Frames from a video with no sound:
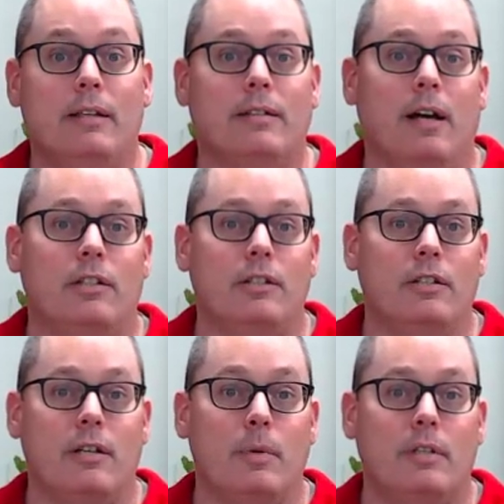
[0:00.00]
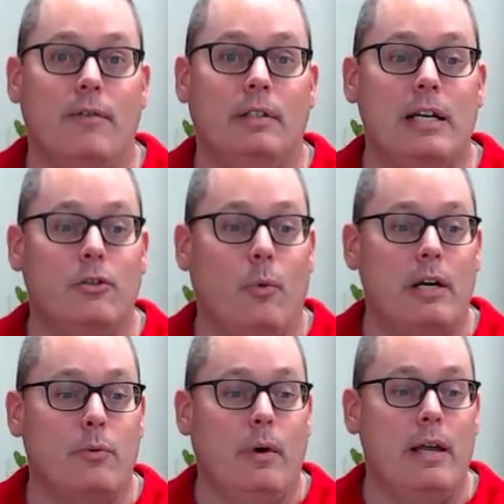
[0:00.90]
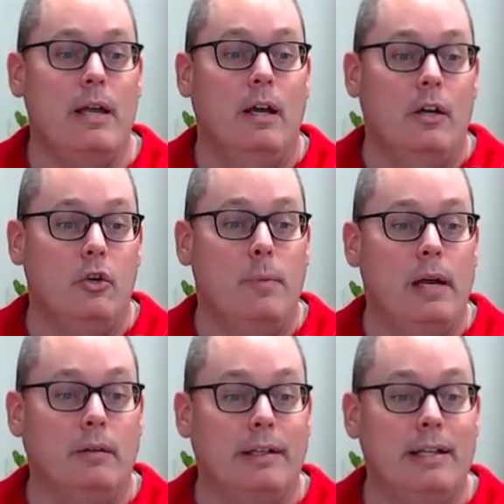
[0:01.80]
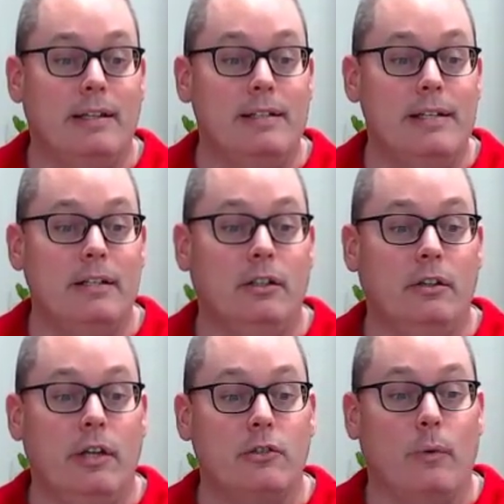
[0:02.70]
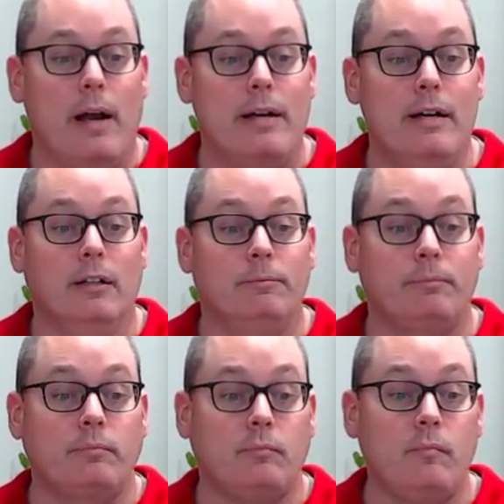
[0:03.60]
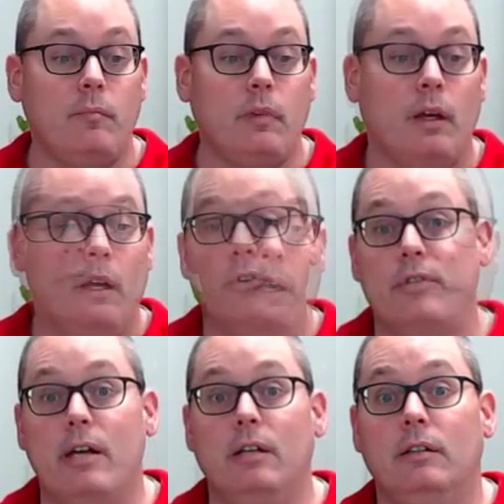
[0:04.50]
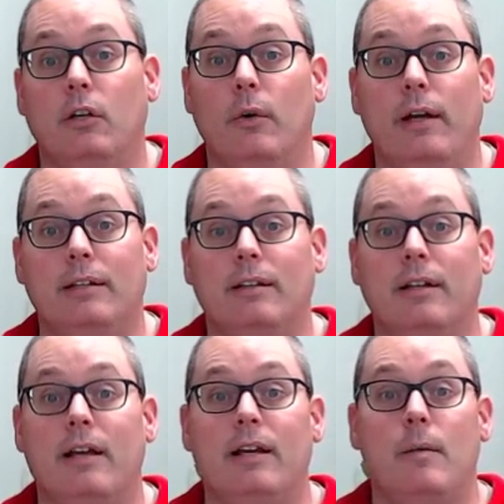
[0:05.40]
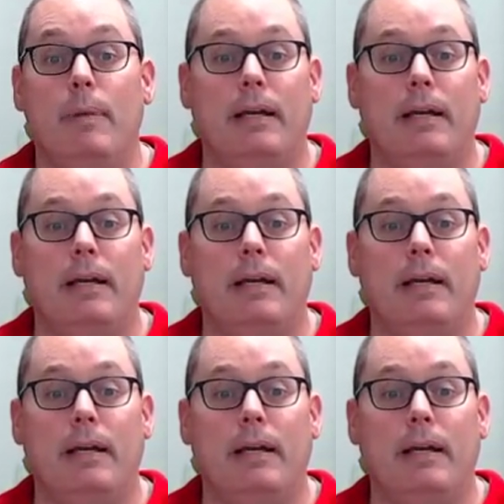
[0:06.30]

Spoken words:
launches December 17th, 2020. You'll be able to get the deal that's right here. It'll be for sale. Go ahead, click it, pick it